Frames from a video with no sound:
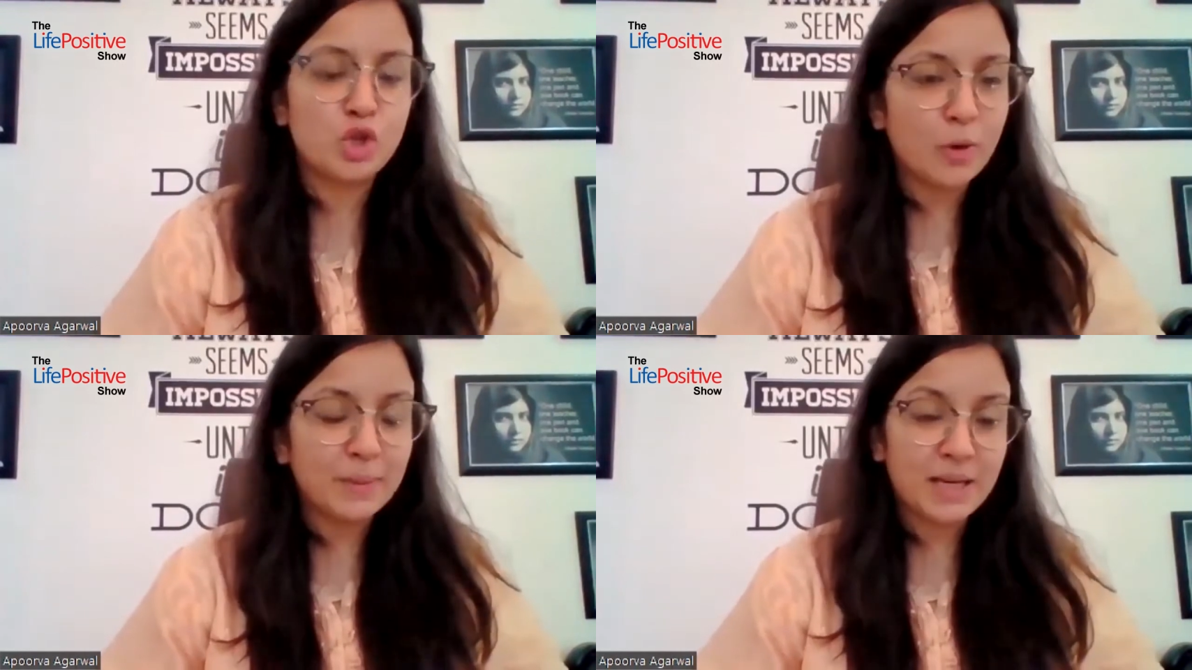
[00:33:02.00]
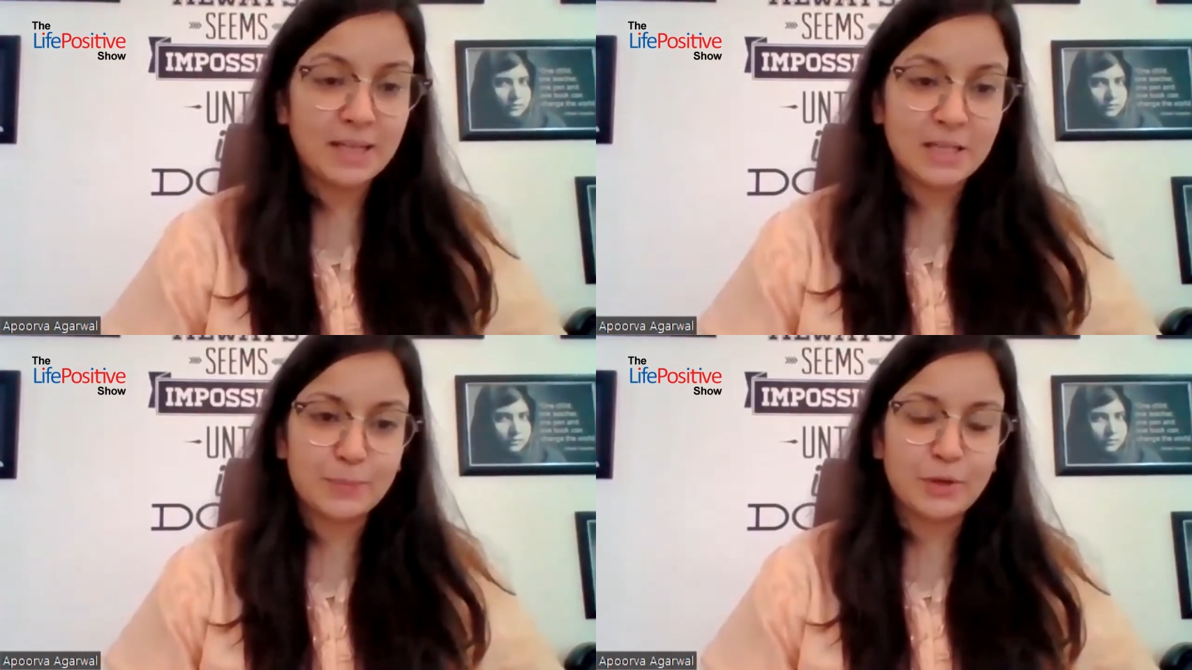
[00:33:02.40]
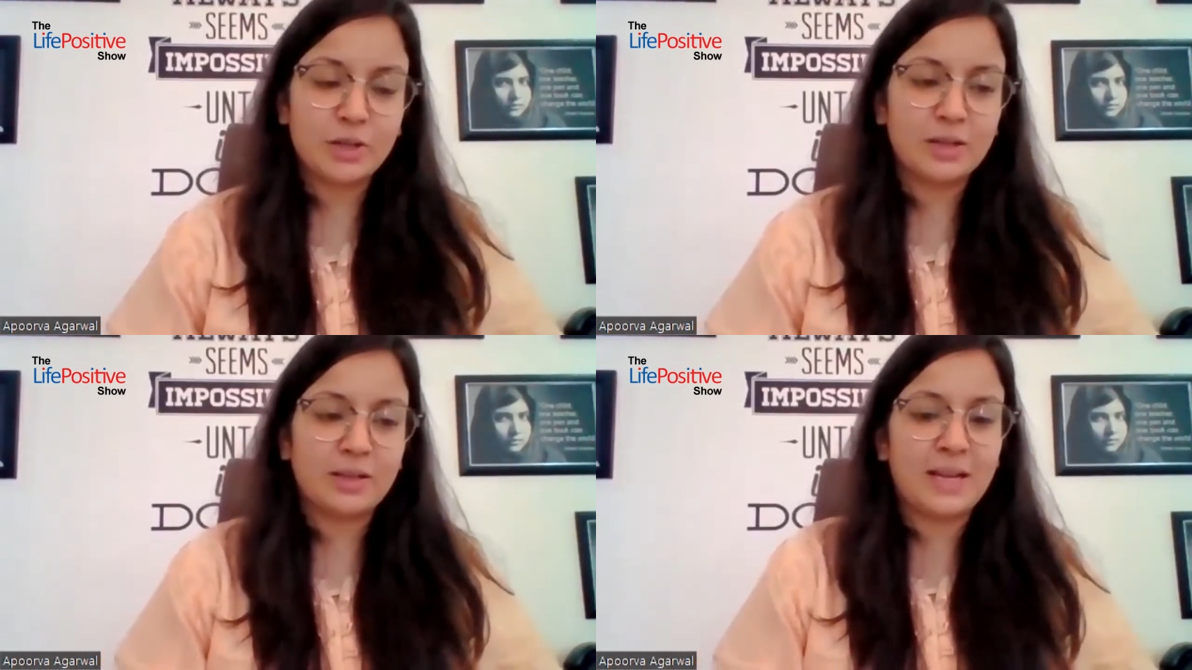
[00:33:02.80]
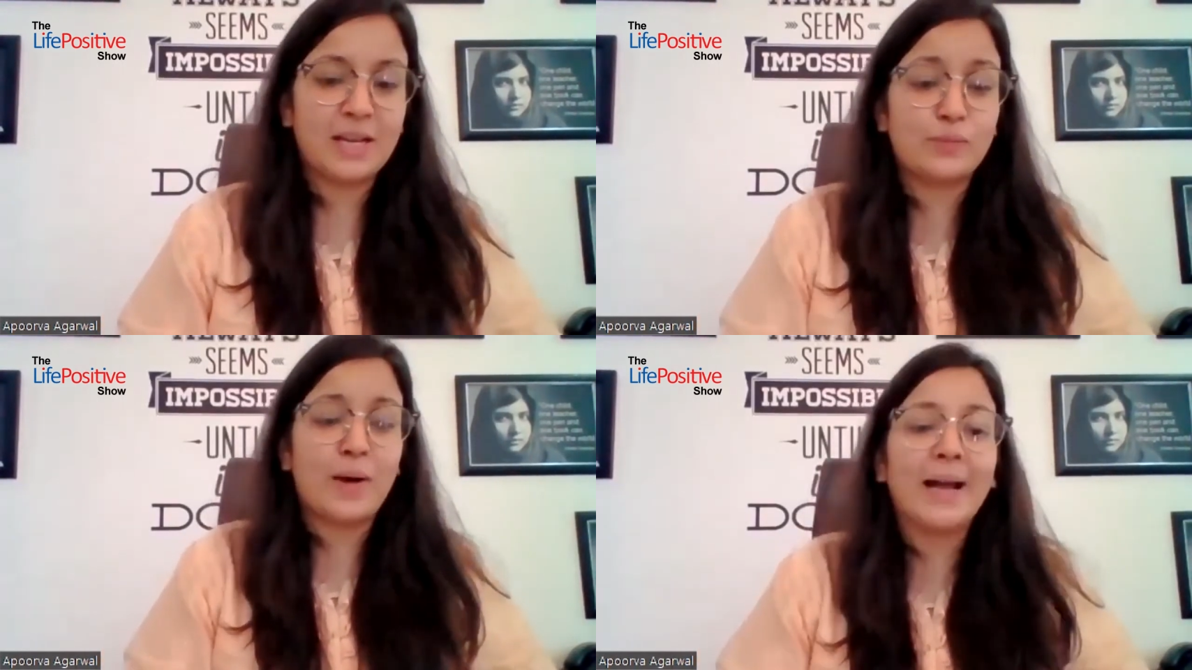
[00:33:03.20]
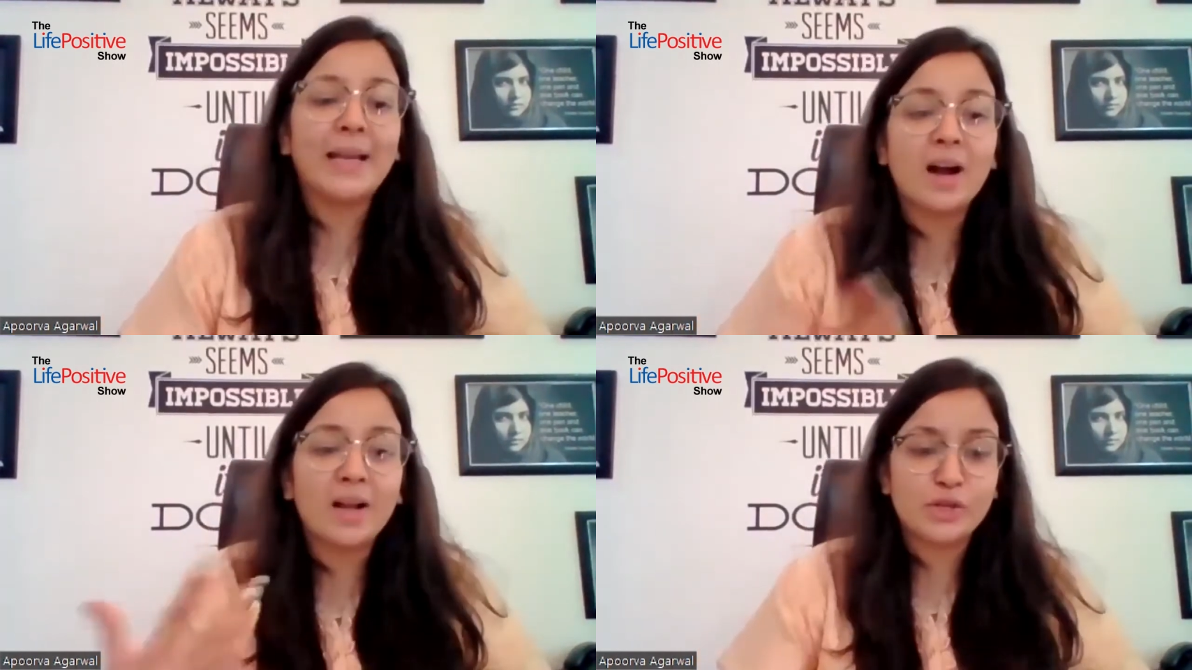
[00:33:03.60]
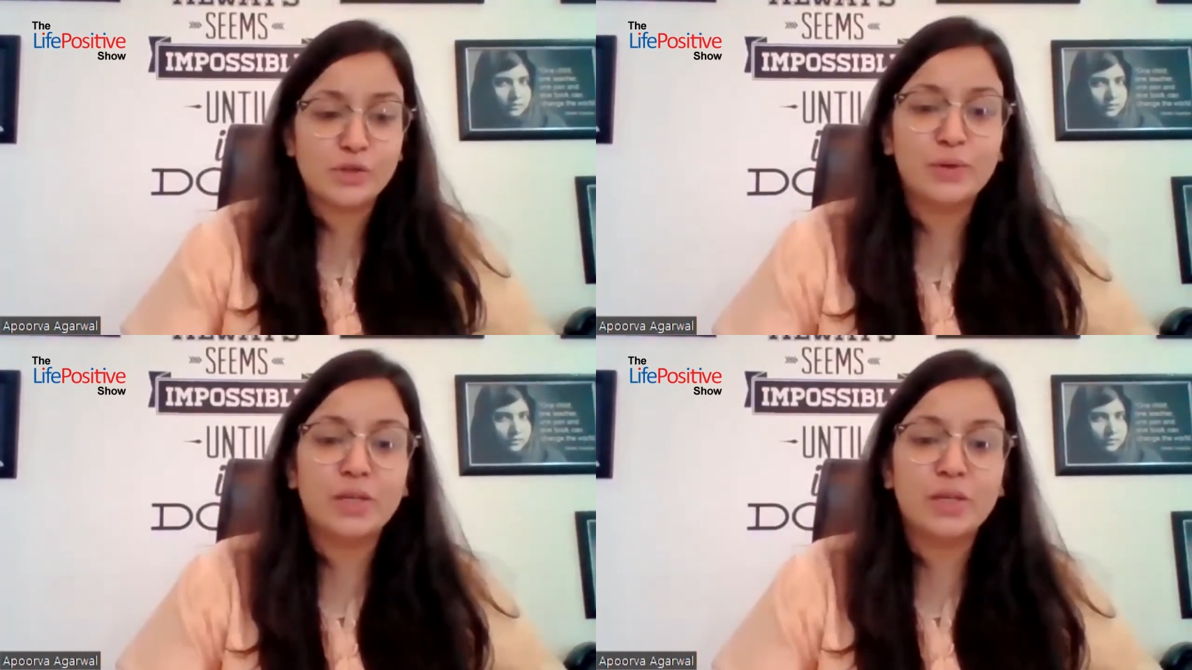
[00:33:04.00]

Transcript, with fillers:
Speaker 1: German at this particular age, why can't you